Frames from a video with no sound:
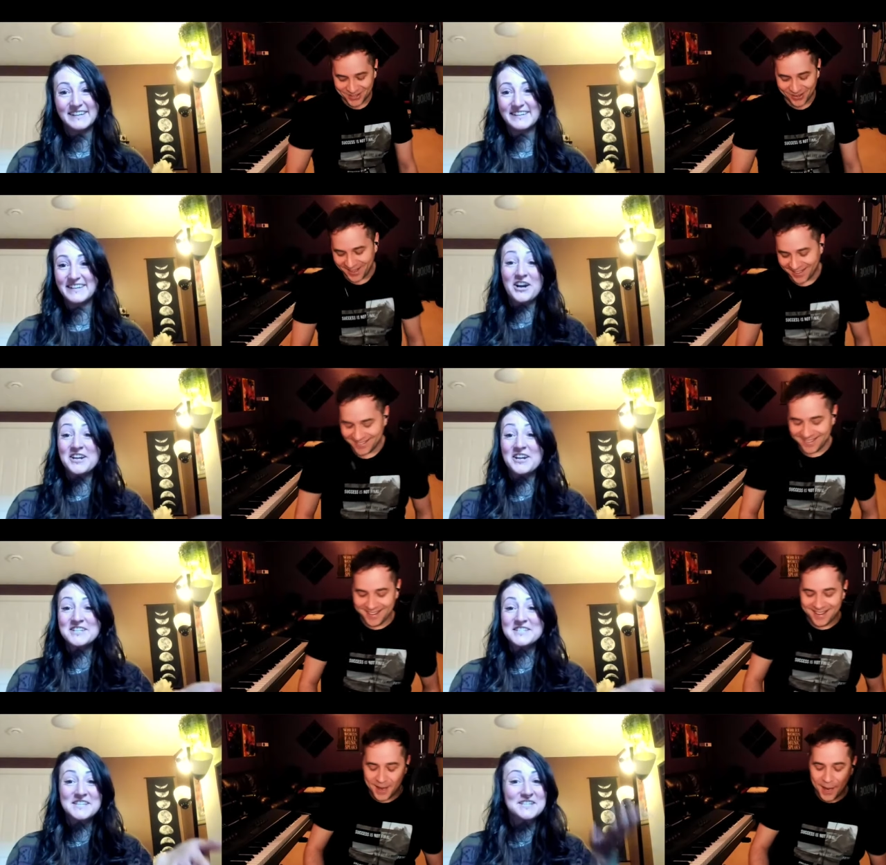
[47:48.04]
Speaker 1: great. Yeah,
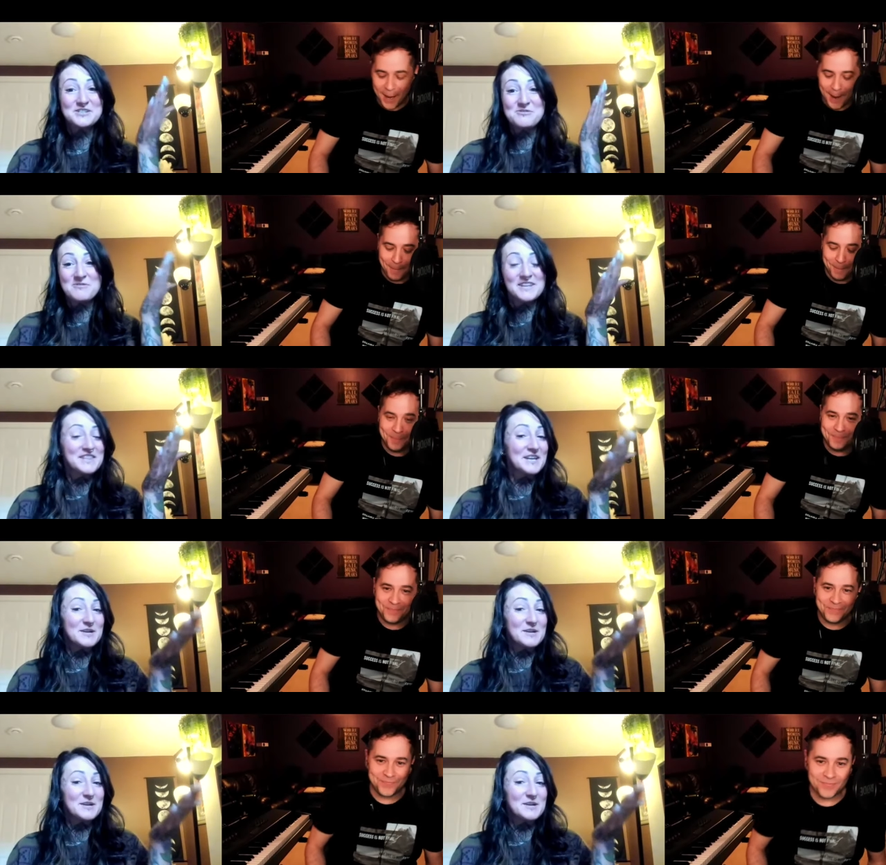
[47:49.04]
your heart um, says you
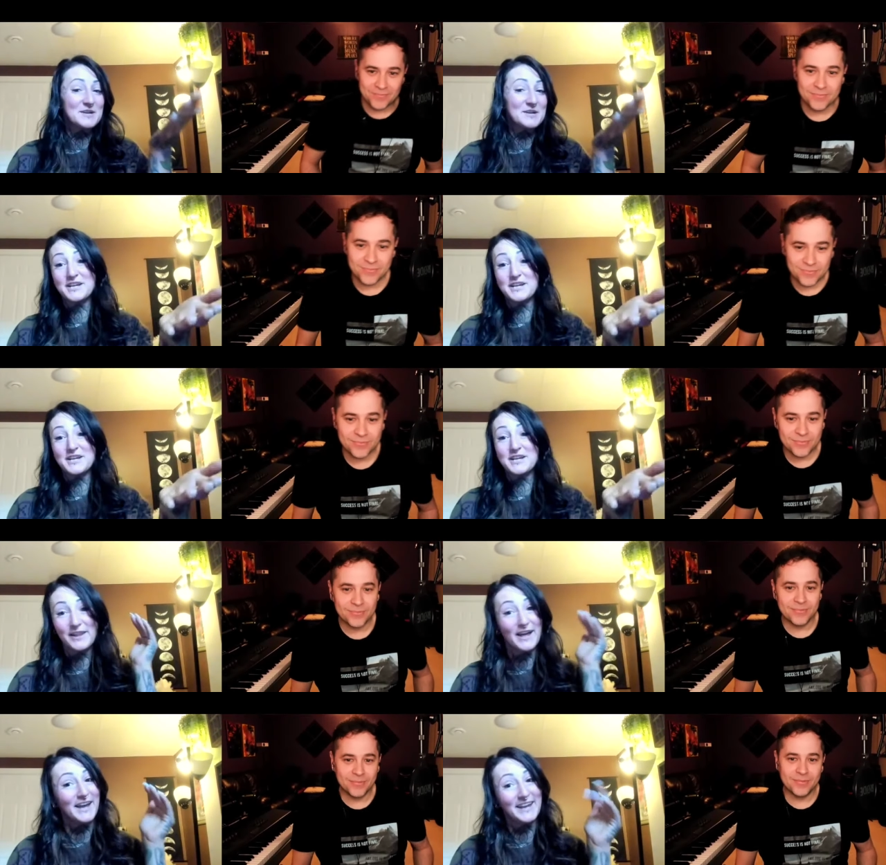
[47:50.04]
want that abusive
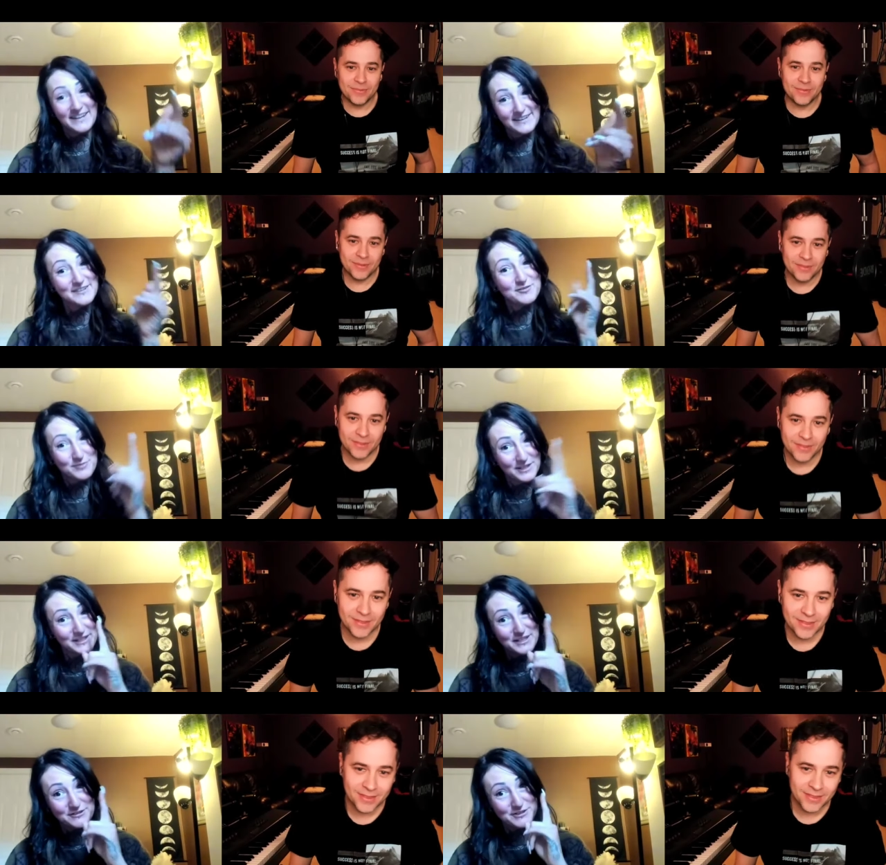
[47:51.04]
relationship, but
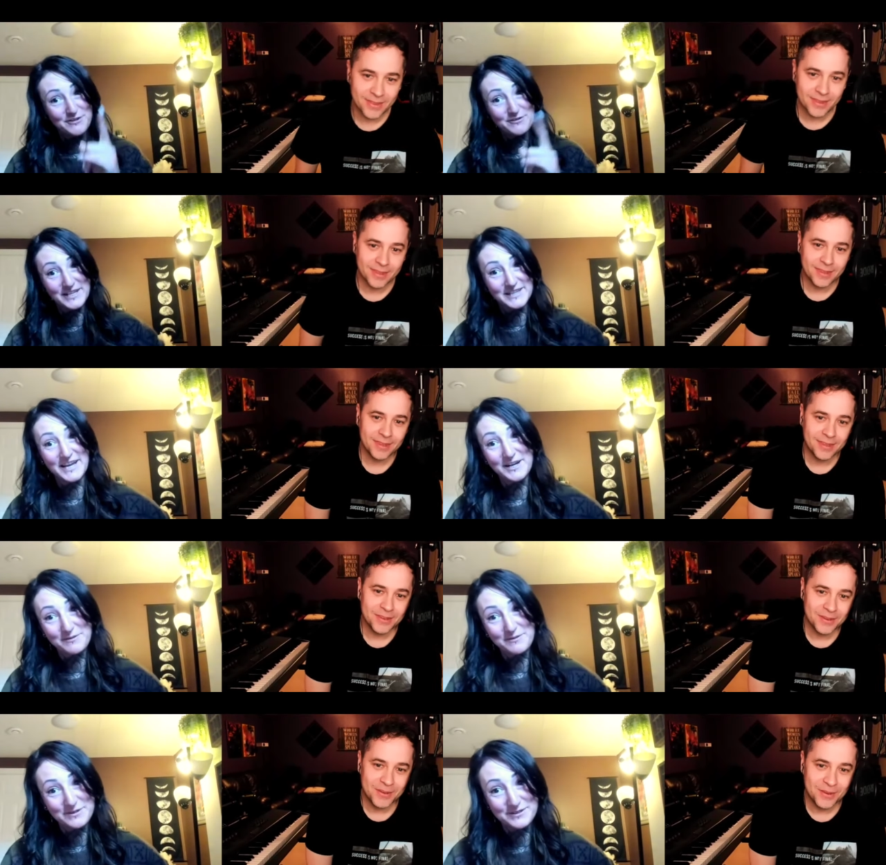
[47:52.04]
like really, you
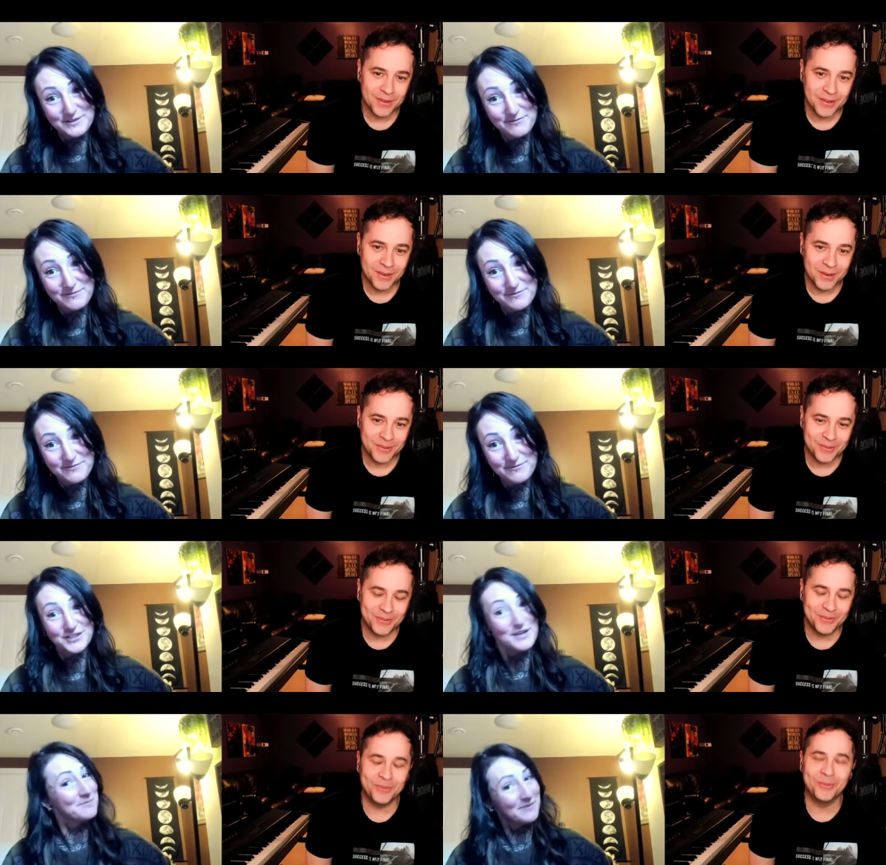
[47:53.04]
don't need that abusive
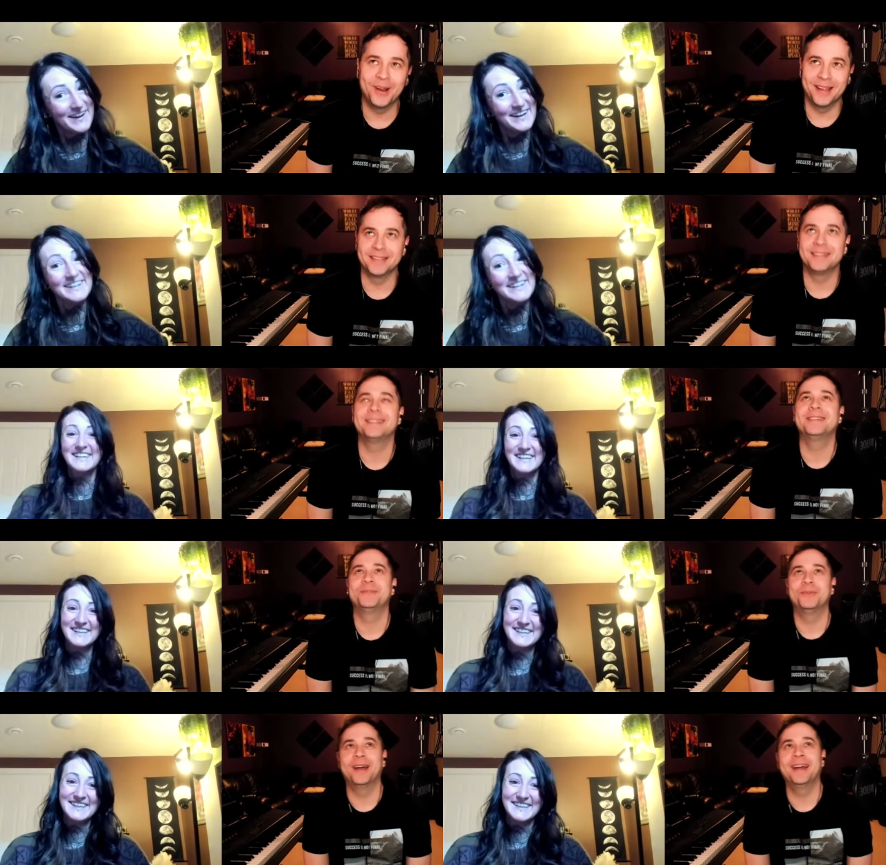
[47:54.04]
relationship,
Speaker 2: right?
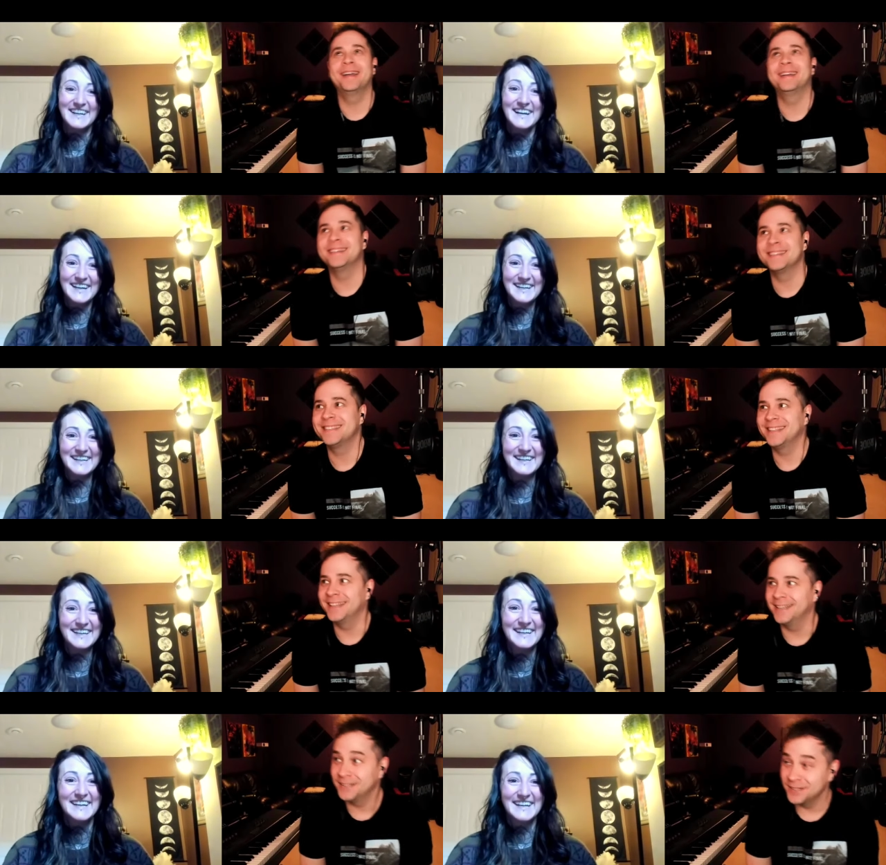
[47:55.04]
Right. Right. See?
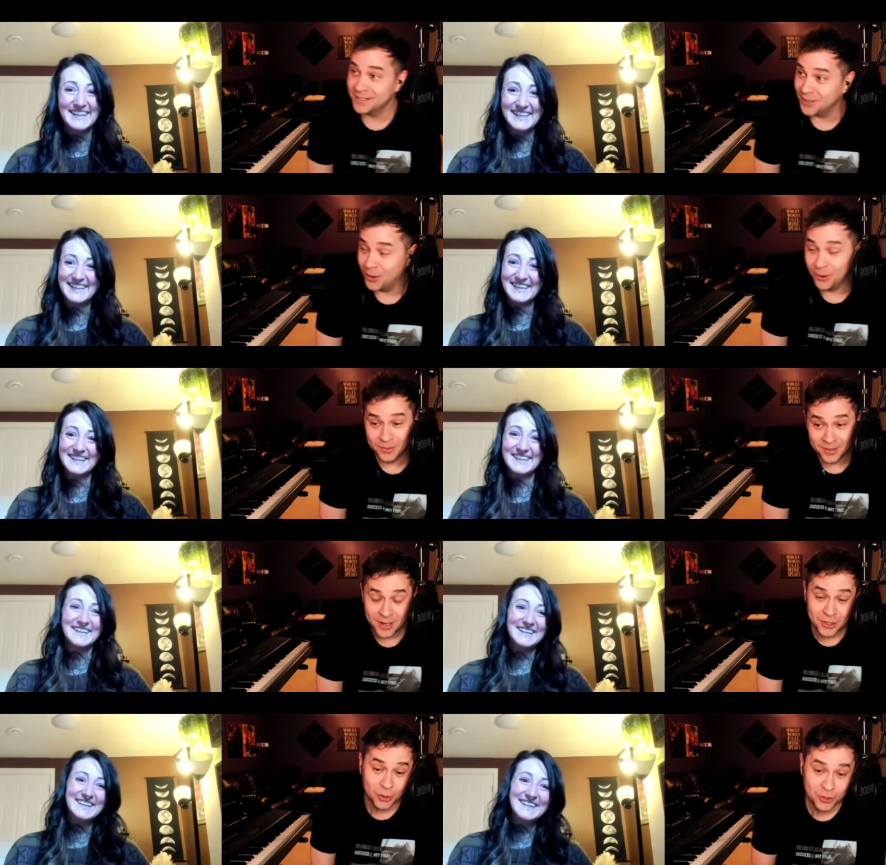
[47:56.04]
So,
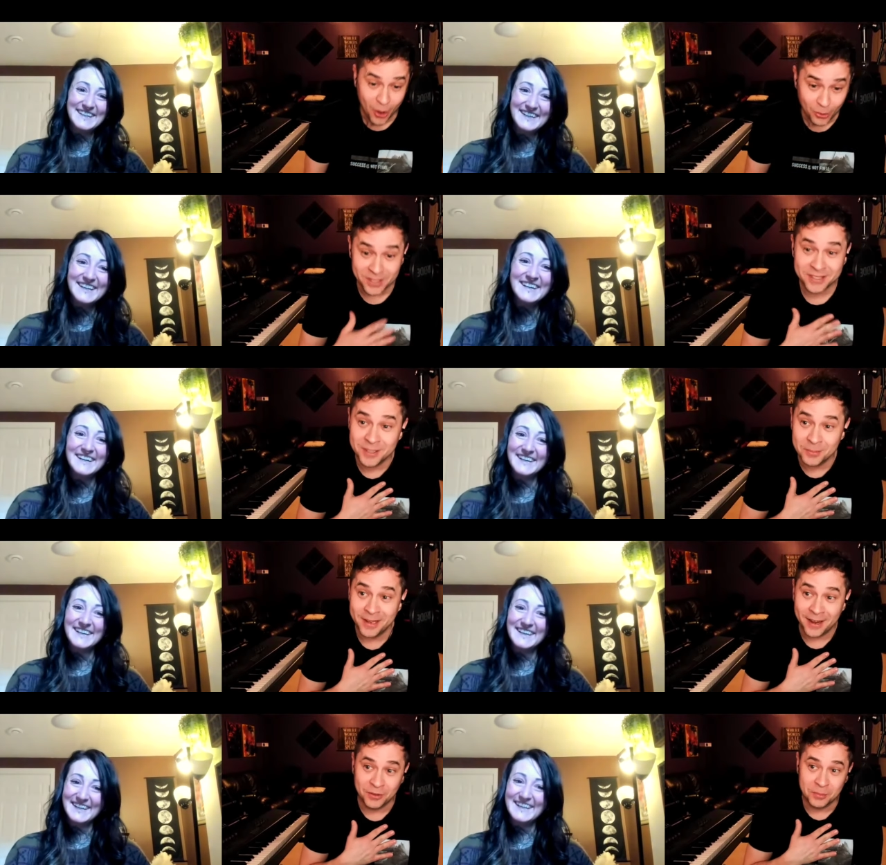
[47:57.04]
so don't listen to
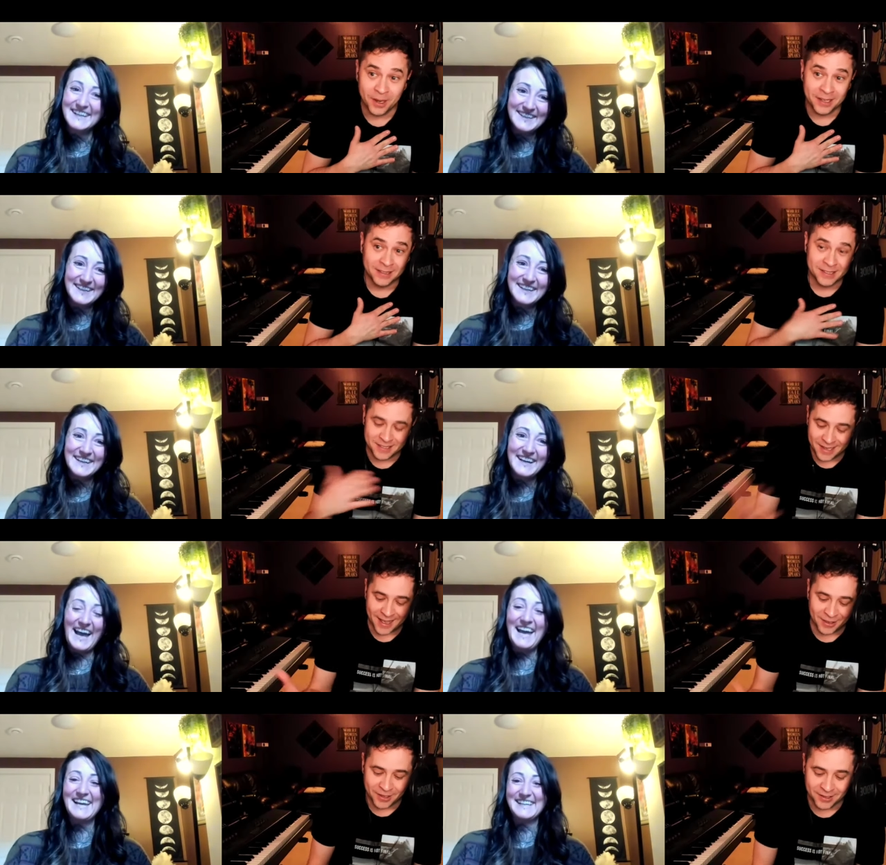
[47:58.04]
me, everybody. Listen
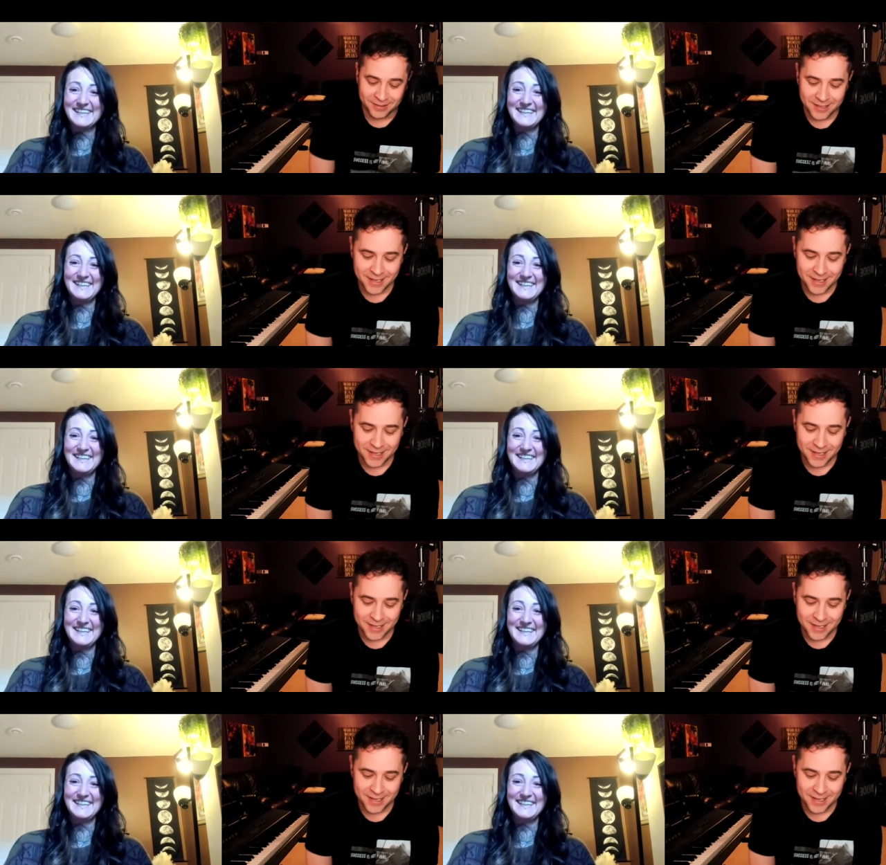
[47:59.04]
to Ella.